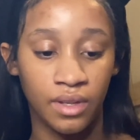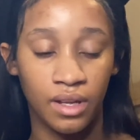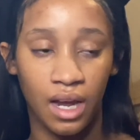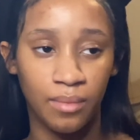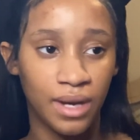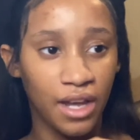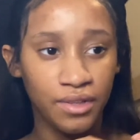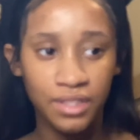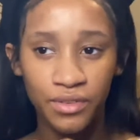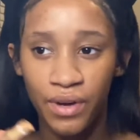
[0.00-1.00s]
I'm not
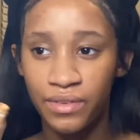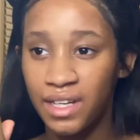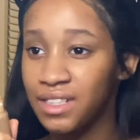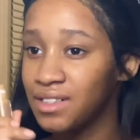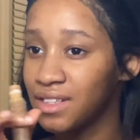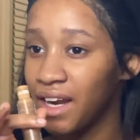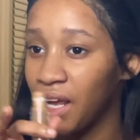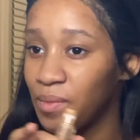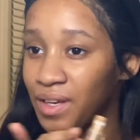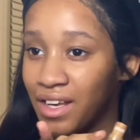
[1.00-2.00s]
using foundation today
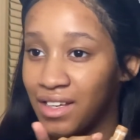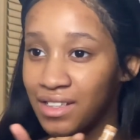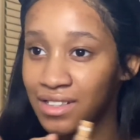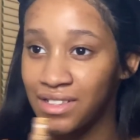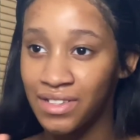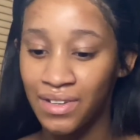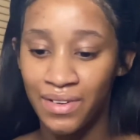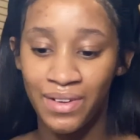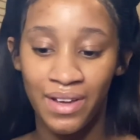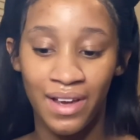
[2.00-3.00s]
because
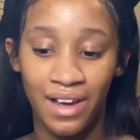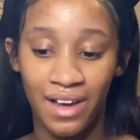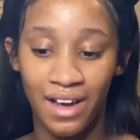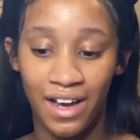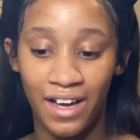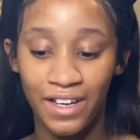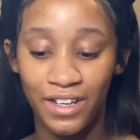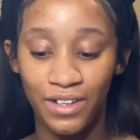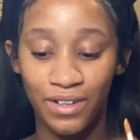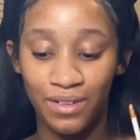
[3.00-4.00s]

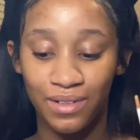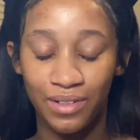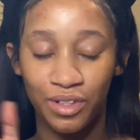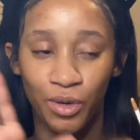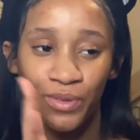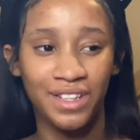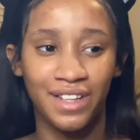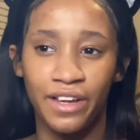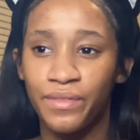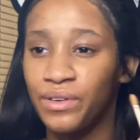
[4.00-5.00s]
I don't really
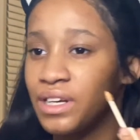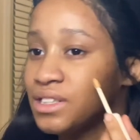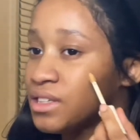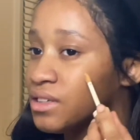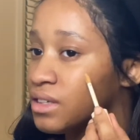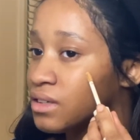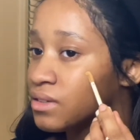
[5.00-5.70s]
like foundation,